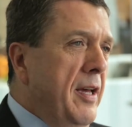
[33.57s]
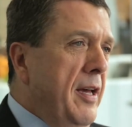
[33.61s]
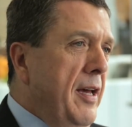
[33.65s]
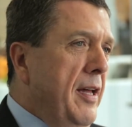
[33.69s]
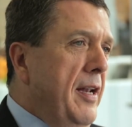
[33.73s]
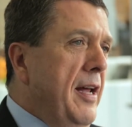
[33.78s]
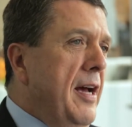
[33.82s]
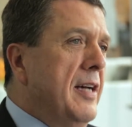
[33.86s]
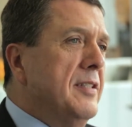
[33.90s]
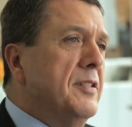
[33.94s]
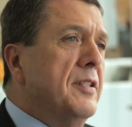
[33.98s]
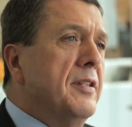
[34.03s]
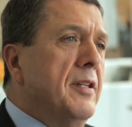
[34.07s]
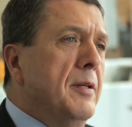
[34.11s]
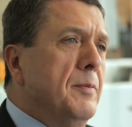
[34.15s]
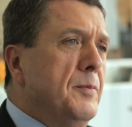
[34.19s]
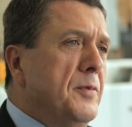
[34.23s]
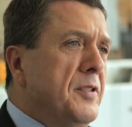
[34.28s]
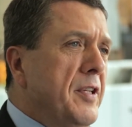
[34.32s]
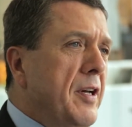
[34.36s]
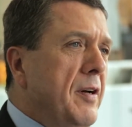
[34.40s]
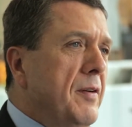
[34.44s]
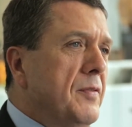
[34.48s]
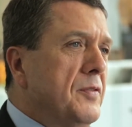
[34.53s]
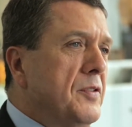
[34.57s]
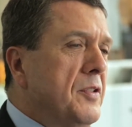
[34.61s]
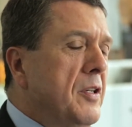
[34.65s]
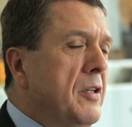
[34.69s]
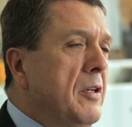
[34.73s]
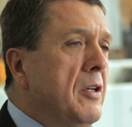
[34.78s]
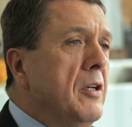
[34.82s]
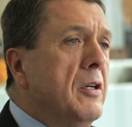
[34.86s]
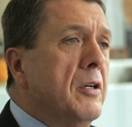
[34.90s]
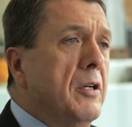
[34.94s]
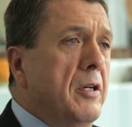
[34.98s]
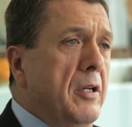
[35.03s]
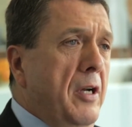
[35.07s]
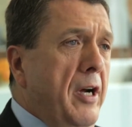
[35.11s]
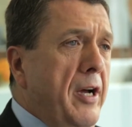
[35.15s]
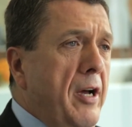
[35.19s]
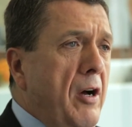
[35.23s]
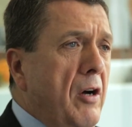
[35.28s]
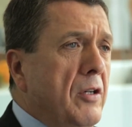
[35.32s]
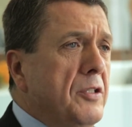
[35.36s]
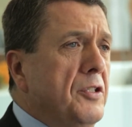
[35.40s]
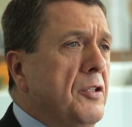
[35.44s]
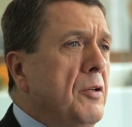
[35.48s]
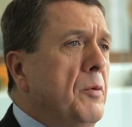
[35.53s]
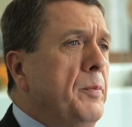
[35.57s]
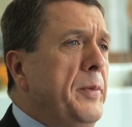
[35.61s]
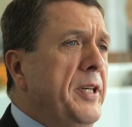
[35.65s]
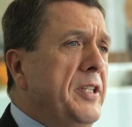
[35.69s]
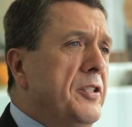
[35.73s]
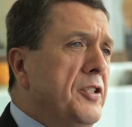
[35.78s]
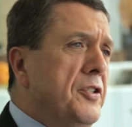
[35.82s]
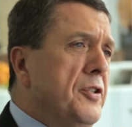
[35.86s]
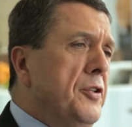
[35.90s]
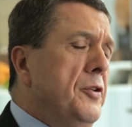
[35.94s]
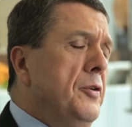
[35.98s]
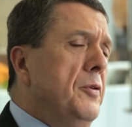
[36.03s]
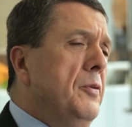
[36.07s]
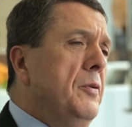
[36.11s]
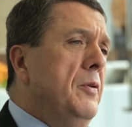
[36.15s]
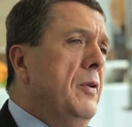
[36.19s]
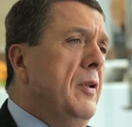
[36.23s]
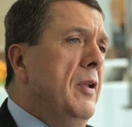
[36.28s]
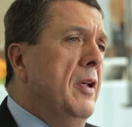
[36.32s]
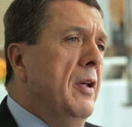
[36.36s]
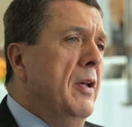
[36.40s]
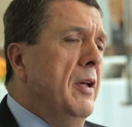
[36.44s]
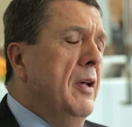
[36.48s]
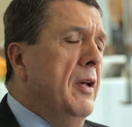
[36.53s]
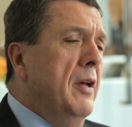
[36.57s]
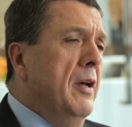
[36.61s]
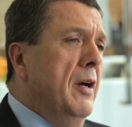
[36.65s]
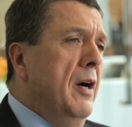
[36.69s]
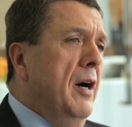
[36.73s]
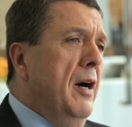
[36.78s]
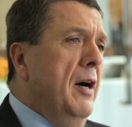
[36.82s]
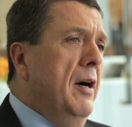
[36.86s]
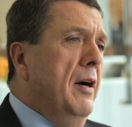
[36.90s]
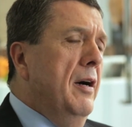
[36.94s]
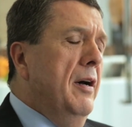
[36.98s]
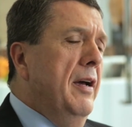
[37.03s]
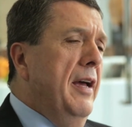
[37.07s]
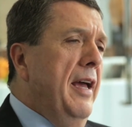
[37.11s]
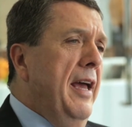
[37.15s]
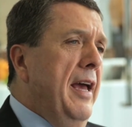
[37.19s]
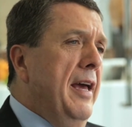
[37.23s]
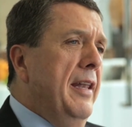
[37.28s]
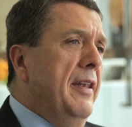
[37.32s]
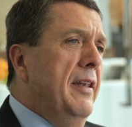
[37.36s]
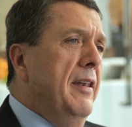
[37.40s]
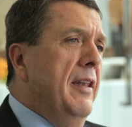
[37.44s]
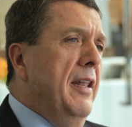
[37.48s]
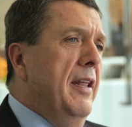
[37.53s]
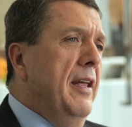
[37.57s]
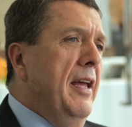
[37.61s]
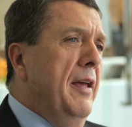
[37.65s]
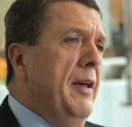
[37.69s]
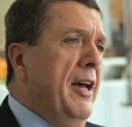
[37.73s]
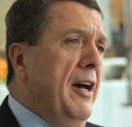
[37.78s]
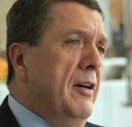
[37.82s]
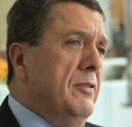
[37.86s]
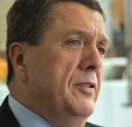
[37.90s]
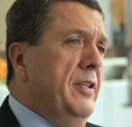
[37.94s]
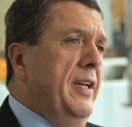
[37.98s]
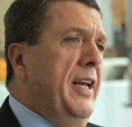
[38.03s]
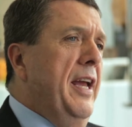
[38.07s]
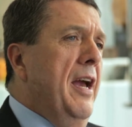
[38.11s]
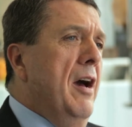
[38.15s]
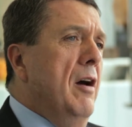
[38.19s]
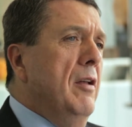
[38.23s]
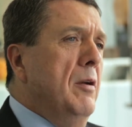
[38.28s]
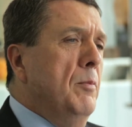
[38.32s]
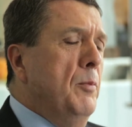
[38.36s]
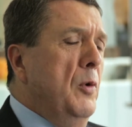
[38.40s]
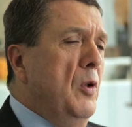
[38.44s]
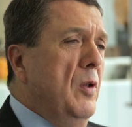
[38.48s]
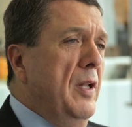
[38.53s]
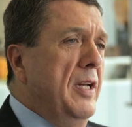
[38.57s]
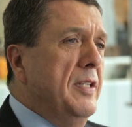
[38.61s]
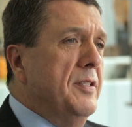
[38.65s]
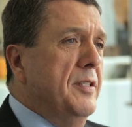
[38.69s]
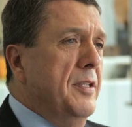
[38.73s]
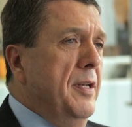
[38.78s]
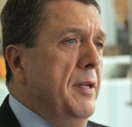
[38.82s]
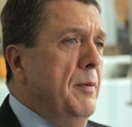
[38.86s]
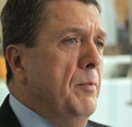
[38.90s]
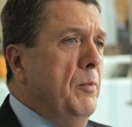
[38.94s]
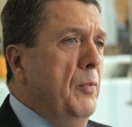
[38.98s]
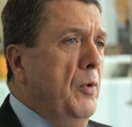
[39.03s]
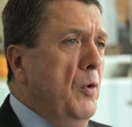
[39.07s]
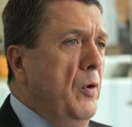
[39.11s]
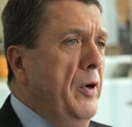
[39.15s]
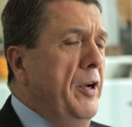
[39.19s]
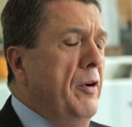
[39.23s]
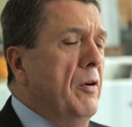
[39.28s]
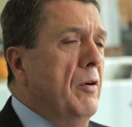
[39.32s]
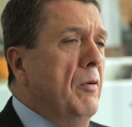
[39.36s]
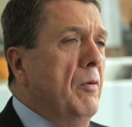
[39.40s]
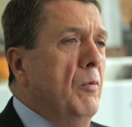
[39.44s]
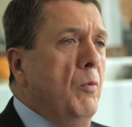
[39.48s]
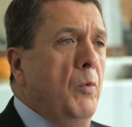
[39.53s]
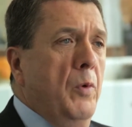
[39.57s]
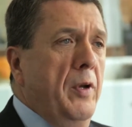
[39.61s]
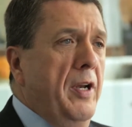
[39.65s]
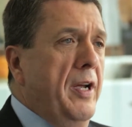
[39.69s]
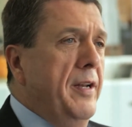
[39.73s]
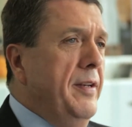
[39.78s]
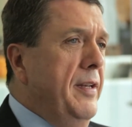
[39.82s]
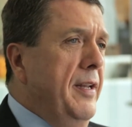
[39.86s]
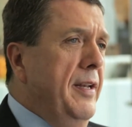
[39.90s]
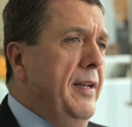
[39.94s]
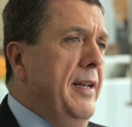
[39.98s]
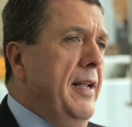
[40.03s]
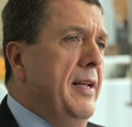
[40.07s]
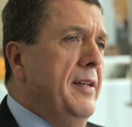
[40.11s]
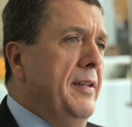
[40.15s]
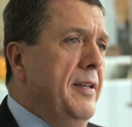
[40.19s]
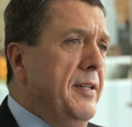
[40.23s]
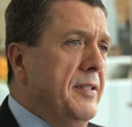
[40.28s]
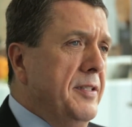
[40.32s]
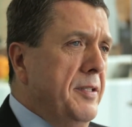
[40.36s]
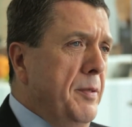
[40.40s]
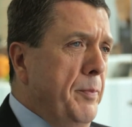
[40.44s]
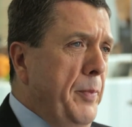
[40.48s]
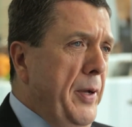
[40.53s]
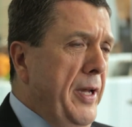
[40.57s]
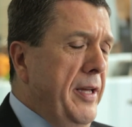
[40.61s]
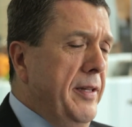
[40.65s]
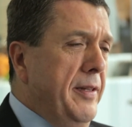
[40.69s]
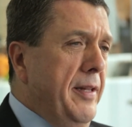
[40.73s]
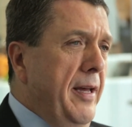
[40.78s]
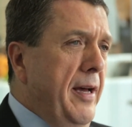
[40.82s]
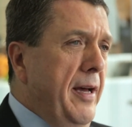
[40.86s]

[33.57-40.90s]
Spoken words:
and ask themselves, could I also be sued and held accountable as an employer when I didn't anticipate